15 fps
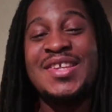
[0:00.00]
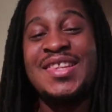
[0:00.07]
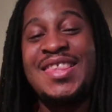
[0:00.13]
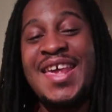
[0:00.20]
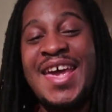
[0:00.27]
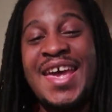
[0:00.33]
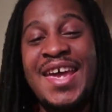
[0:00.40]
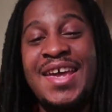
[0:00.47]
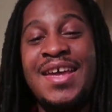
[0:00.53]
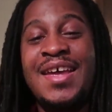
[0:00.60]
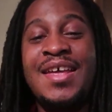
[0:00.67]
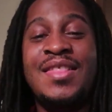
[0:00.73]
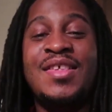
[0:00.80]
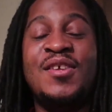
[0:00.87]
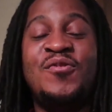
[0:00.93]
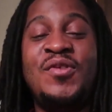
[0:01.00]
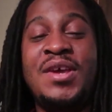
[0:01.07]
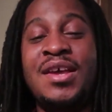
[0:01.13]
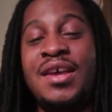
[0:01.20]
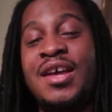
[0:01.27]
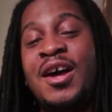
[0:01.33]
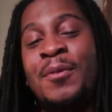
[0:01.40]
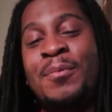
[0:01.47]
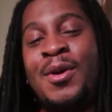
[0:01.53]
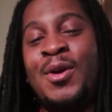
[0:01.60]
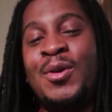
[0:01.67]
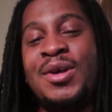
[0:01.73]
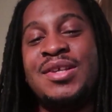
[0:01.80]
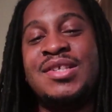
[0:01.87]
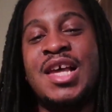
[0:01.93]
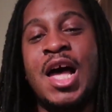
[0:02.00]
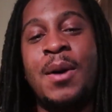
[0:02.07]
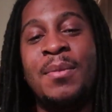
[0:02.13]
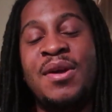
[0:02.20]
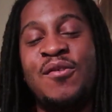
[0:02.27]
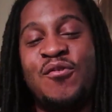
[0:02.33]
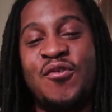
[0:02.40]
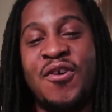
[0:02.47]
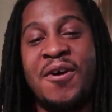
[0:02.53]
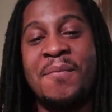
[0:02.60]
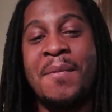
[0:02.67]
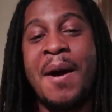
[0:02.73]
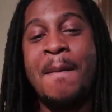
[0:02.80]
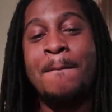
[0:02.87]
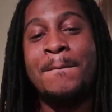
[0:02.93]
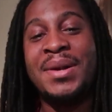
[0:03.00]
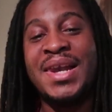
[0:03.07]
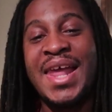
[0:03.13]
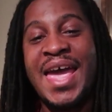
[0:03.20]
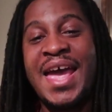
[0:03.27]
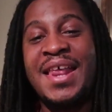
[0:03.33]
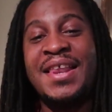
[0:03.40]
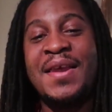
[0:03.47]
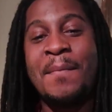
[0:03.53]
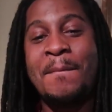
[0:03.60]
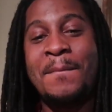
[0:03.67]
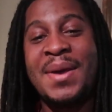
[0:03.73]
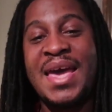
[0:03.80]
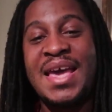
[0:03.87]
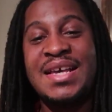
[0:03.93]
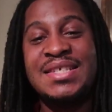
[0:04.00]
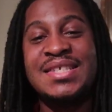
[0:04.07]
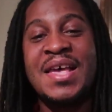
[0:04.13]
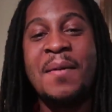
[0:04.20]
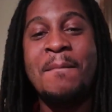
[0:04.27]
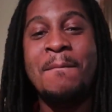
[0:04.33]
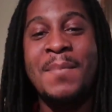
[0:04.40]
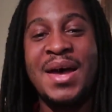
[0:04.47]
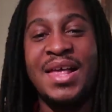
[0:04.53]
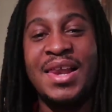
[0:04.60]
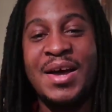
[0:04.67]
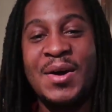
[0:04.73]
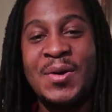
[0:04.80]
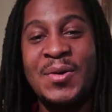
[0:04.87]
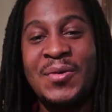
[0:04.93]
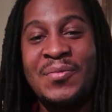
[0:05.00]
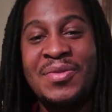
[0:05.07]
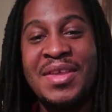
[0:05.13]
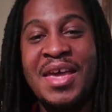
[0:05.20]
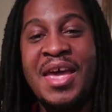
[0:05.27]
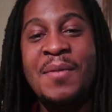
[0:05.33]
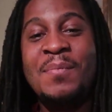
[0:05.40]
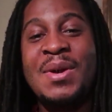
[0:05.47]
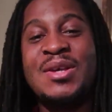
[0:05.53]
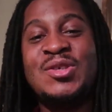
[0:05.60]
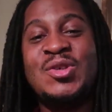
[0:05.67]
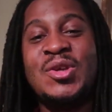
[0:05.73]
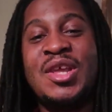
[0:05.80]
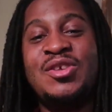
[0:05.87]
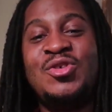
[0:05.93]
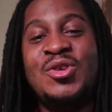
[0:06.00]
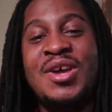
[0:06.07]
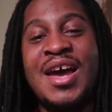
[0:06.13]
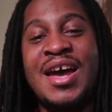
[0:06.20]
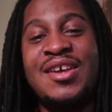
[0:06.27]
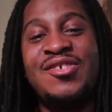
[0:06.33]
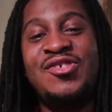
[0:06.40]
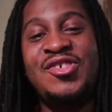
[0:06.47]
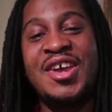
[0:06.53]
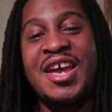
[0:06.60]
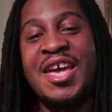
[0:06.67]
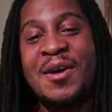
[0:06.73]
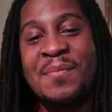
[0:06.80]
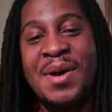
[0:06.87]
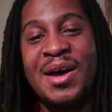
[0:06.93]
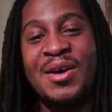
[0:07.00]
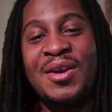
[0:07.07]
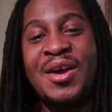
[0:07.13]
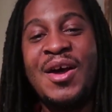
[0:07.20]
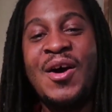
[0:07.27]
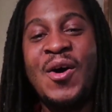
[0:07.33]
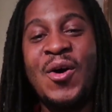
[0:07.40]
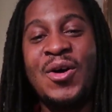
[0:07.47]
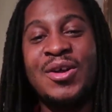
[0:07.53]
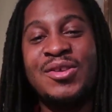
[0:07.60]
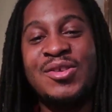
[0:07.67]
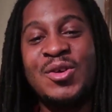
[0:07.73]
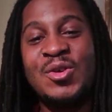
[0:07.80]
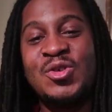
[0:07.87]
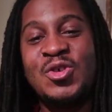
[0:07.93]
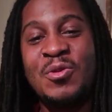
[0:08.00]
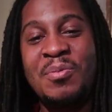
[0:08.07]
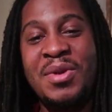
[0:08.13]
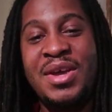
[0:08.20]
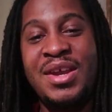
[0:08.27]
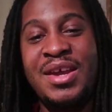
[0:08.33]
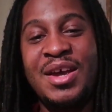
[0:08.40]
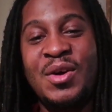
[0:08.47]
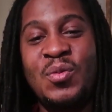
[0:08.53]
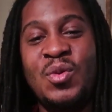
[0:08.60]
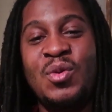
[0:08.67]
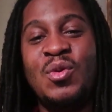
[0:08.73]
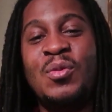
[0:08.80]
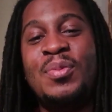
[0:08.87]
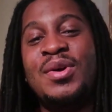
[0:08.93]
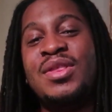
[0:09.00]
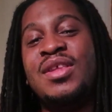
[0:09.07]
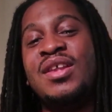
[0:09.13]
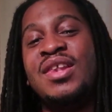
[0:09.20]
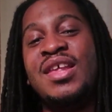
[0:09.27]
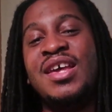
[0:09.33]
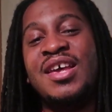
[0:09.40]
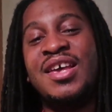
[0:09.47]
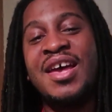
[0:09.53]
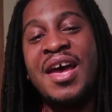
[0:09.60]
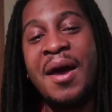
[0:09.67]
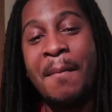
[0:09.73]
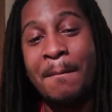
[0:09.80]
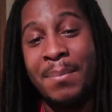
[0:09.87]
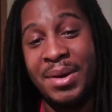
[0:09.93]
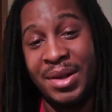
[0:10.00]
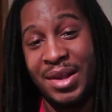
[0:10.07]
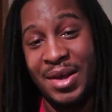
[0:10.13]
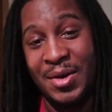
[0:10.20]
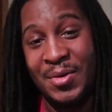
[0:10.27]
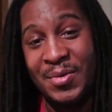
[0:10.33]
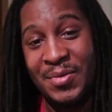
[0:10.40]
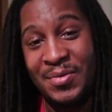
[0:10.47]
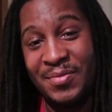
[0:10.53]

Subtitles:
today, this vegan gumbo is coming from Plant Based Mello. Make sure that you guys check him out on social media. We will put the link below.